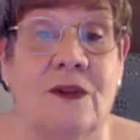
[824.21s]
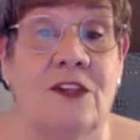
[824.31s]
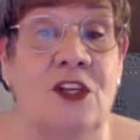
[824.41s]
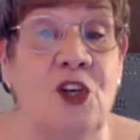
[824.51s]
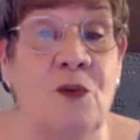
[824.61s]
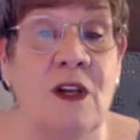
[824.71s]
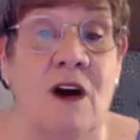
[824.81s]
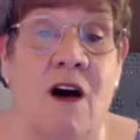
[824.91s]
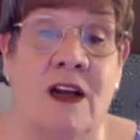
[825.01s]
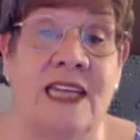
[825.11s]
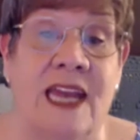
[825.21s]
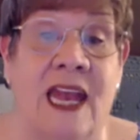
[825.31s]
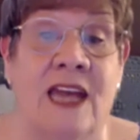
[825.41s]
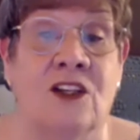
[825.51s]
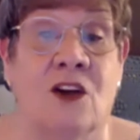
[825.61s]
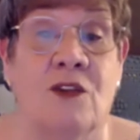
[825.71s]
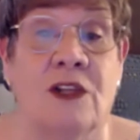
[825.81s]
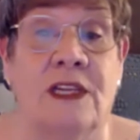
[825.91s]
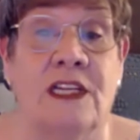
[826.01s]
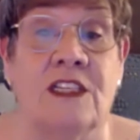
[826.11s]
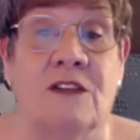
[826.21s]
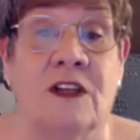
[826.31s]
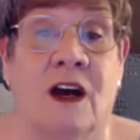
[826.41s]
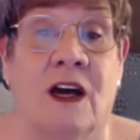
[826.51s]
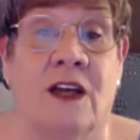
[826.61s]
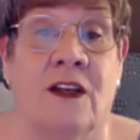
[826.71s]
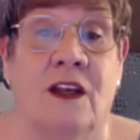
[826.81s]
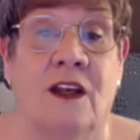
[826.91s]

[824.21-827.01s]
The human heart can go the lengths of God.